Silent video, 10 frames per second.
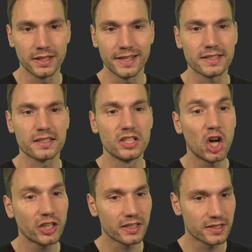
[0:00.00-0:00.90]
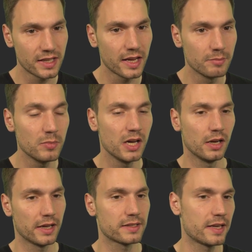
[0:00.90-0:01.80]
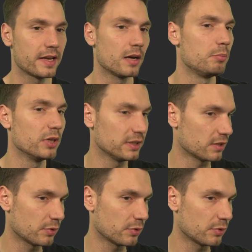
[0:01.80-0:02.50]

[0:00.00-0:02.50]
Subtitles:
That's not the same like saying I build